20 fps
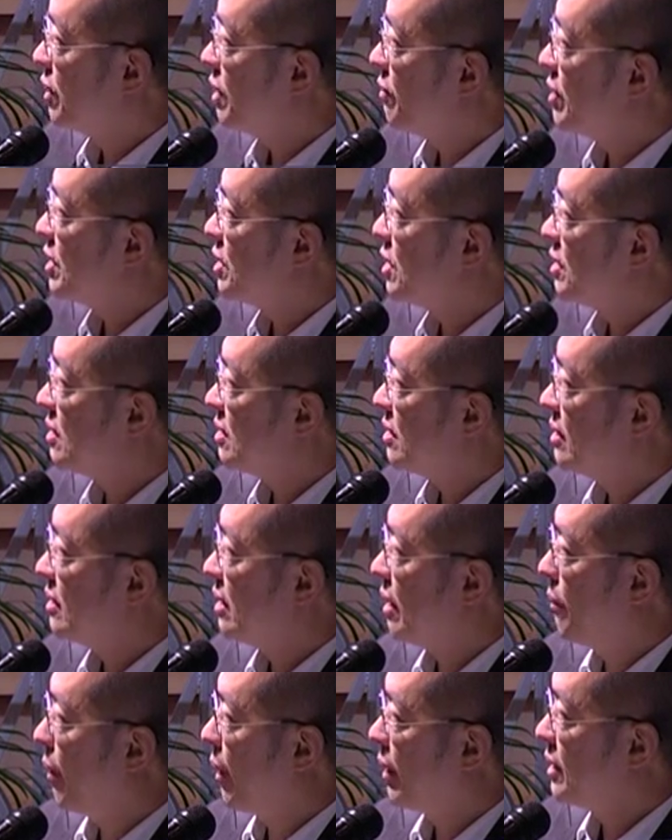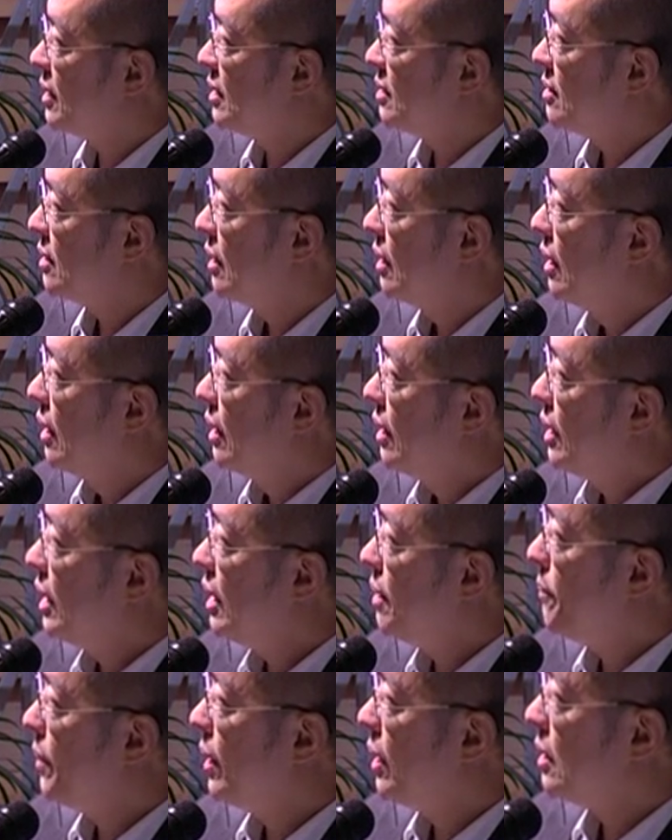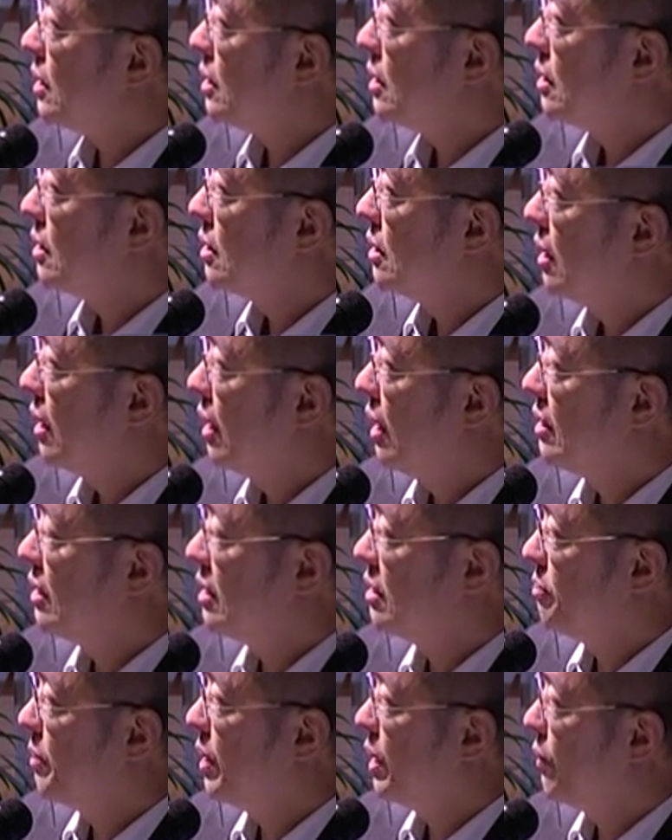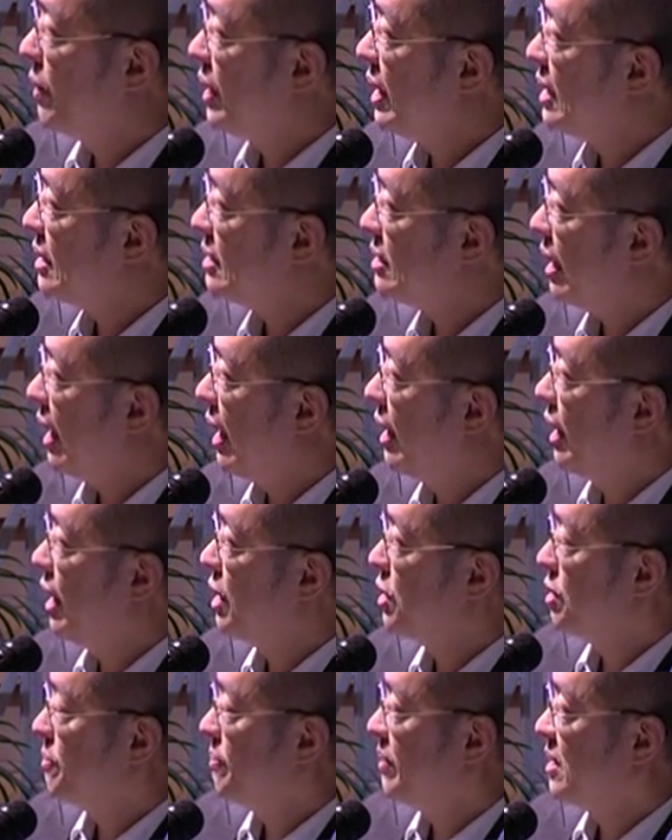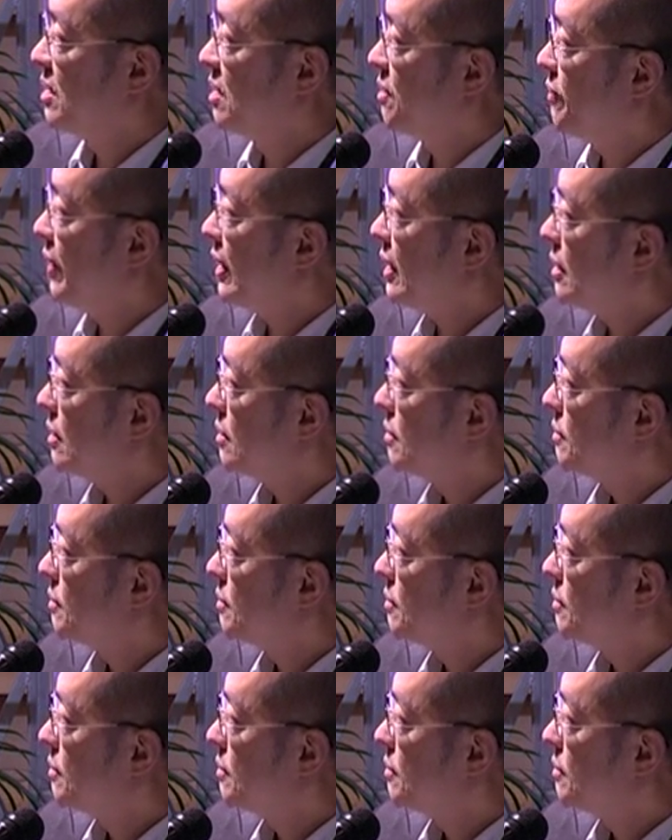3 regions, that rises, EMEA, the Middle East, and Asia Pacific.